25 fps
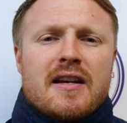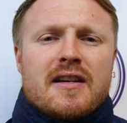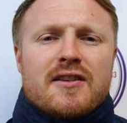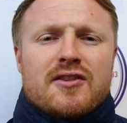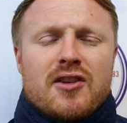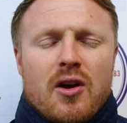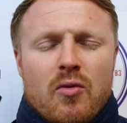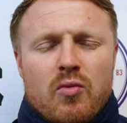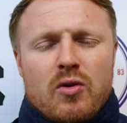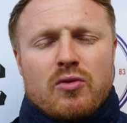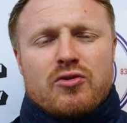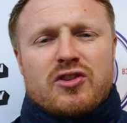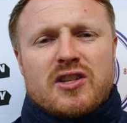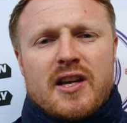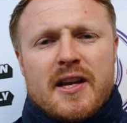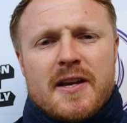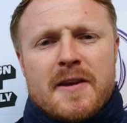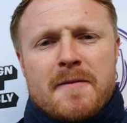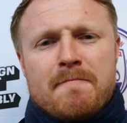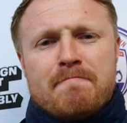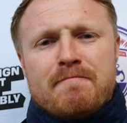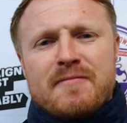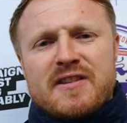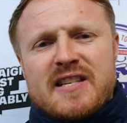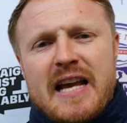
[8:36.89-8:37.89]
So we'll see.
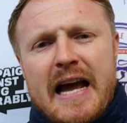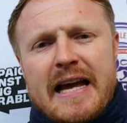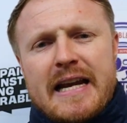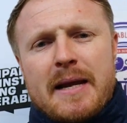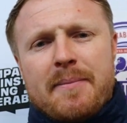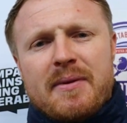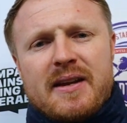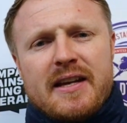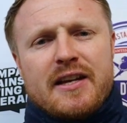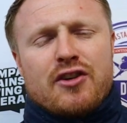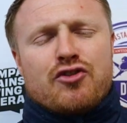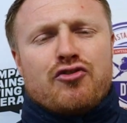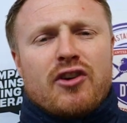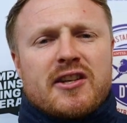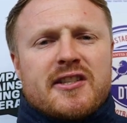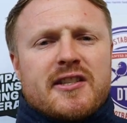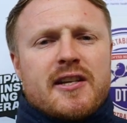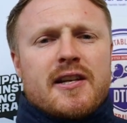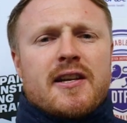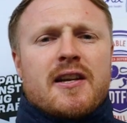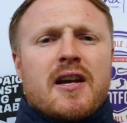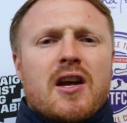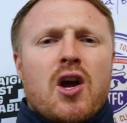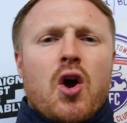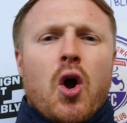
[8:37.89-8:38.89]
Saturday be
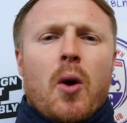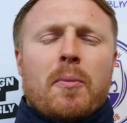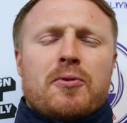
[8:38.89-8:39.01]
interesting.